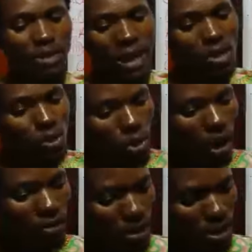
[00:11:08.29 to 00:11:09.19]
the rule
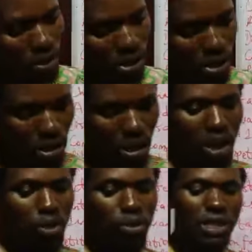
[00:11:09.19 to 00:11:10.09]
of the majority,
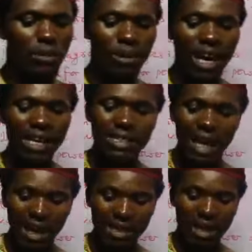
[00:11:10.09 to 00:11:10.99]
which implies
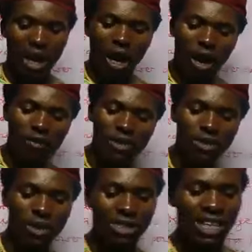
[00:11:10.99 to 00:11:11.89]
that government
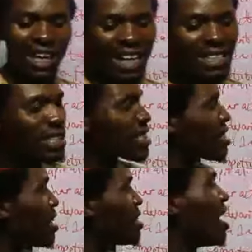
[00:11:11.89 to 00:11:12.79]
should not take any
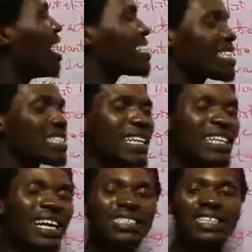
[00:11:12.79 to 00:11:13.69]
decision that is
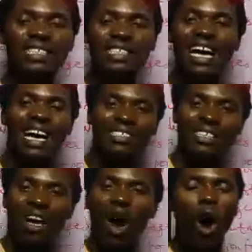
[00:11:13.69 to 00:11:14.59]
against the desires
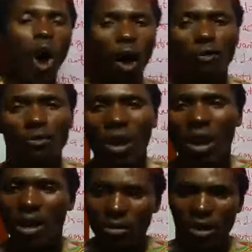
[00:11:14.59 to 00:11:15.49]
of
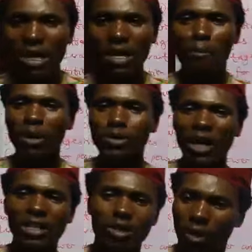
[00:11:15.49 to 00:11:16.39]
the
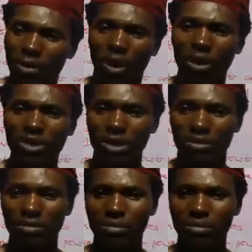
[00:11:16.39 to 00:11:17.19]
majority of the country.